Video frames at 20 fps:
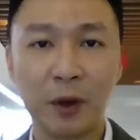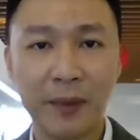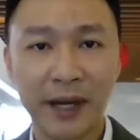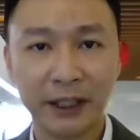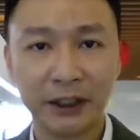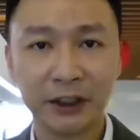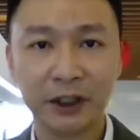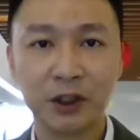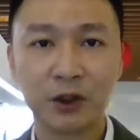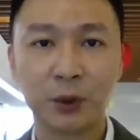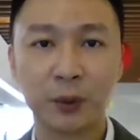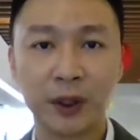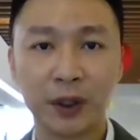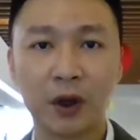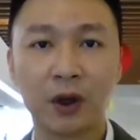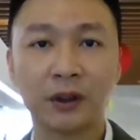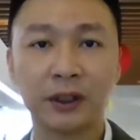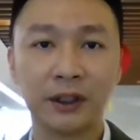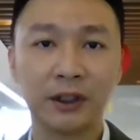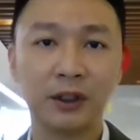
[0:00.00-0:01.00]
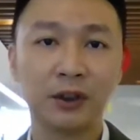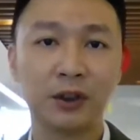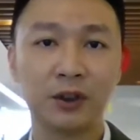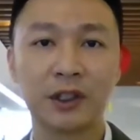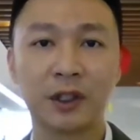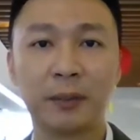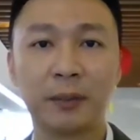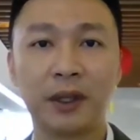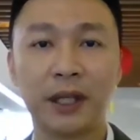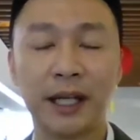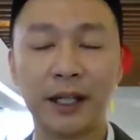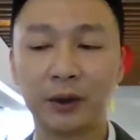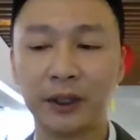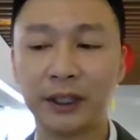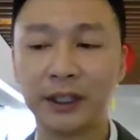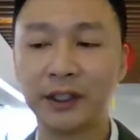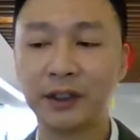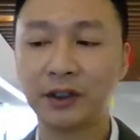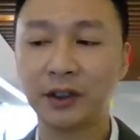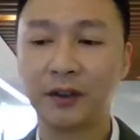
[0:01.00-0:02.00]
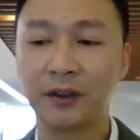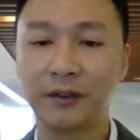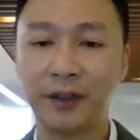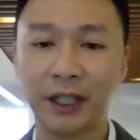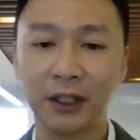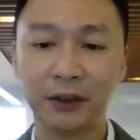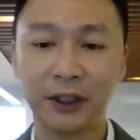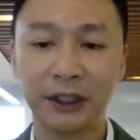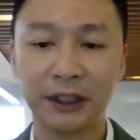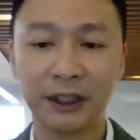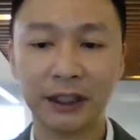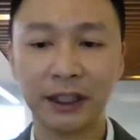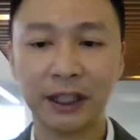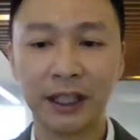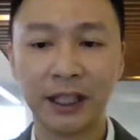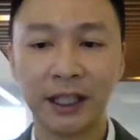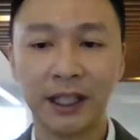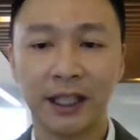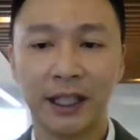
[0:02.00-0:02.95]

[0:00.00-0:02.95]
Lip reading: support measures will continue to support equities valuation.